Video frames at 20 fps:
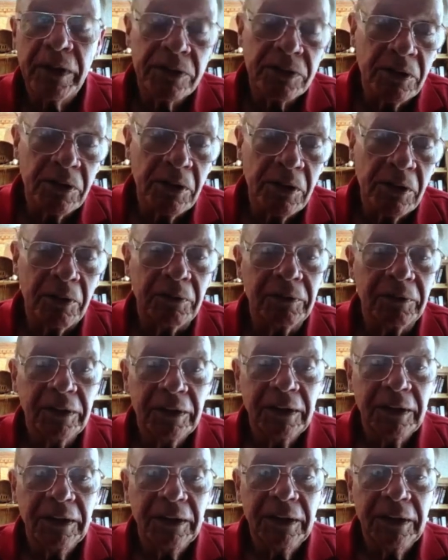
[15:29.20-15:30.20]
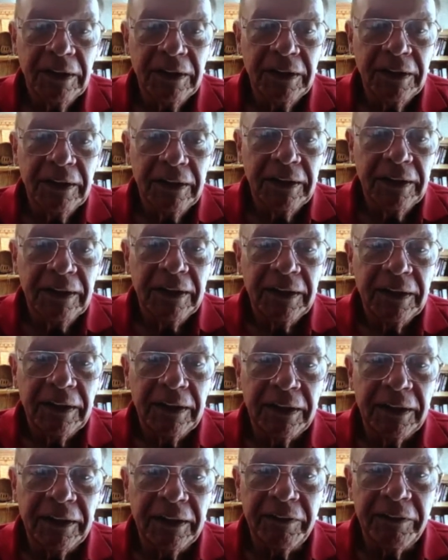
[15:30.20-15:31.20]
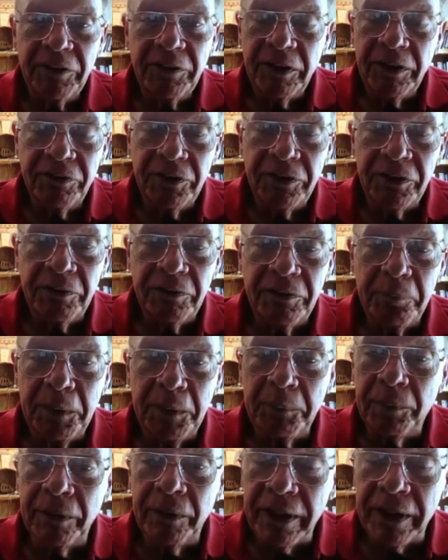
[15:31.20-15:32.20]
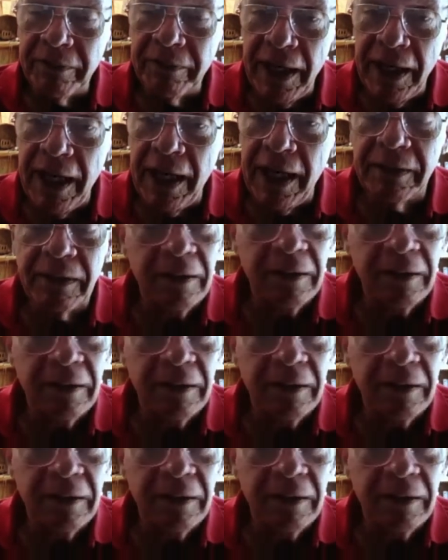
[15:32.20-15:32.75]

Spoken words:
So if you people like that,